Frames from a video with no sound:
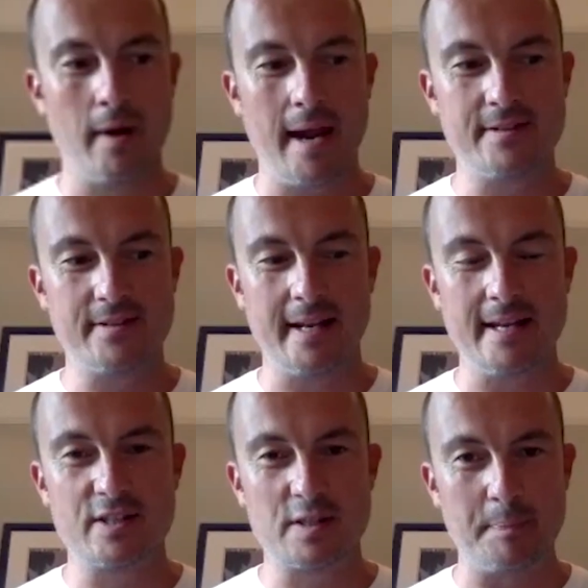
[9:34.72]

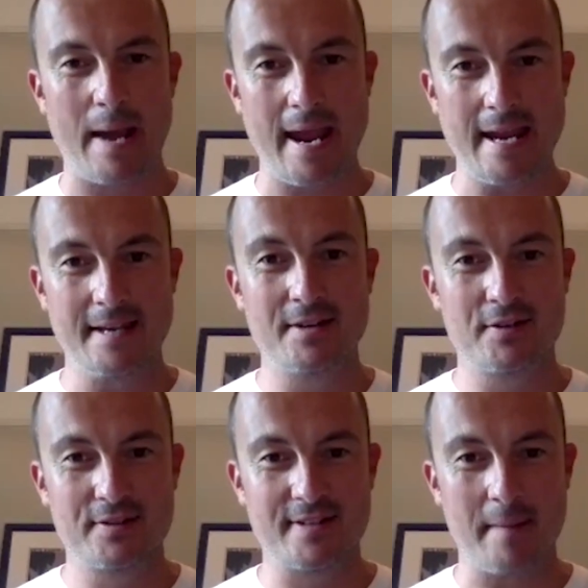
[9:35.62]
Italy-Spain
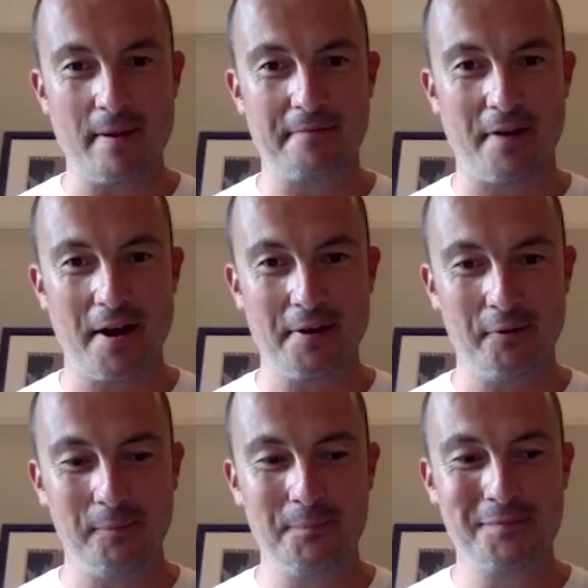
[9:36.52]

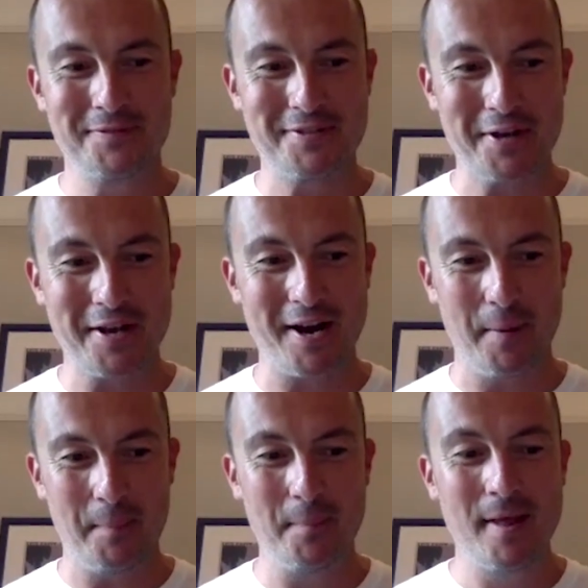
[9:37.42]
semi-final to
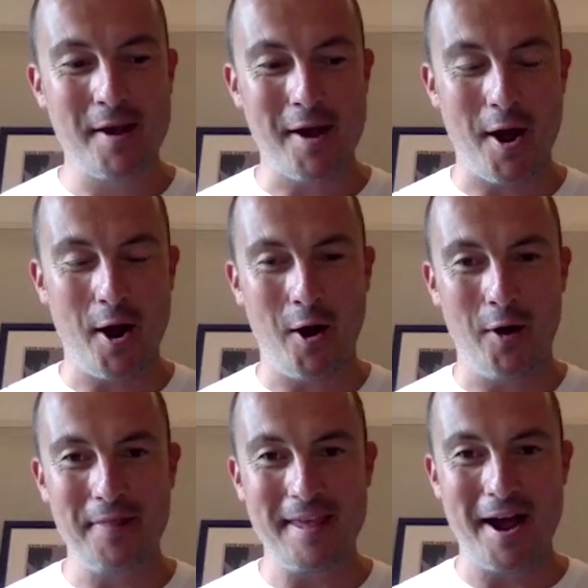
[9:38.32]
come.
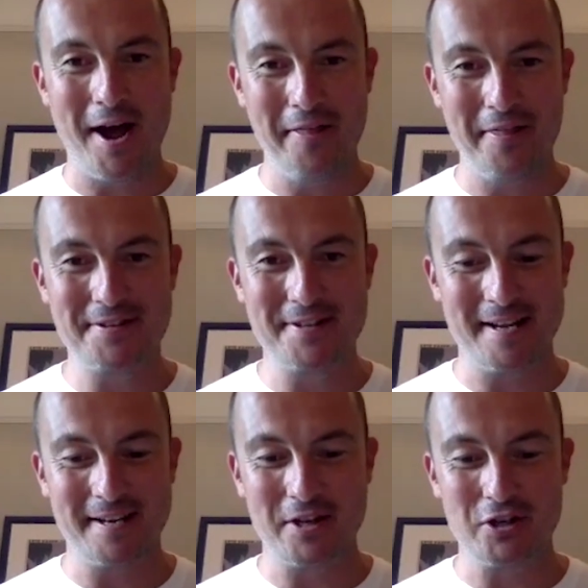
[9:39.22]
On the other
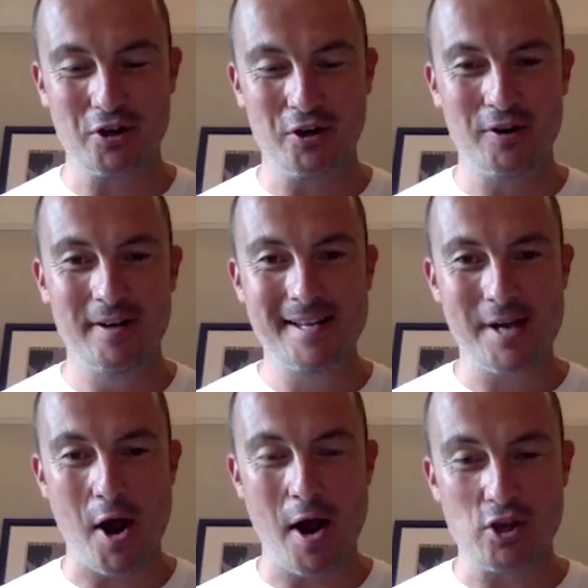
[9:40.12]
side of the draw,
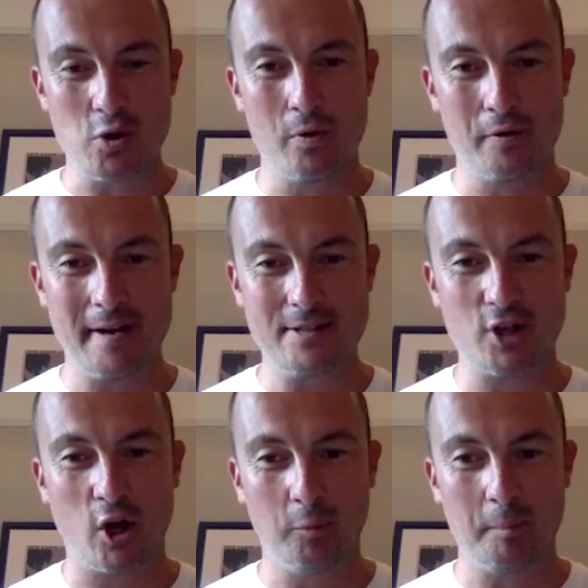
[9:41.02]
you already
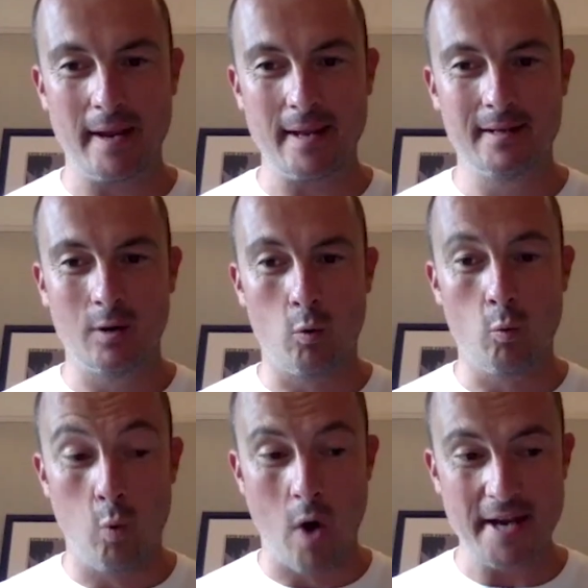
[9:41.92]
told me
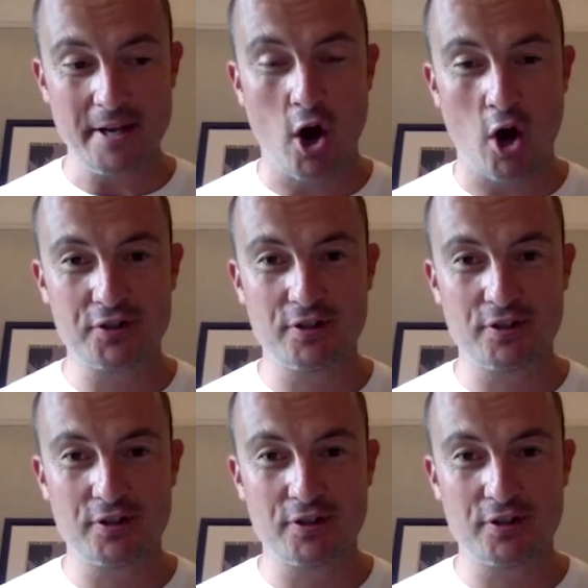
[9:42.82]
why not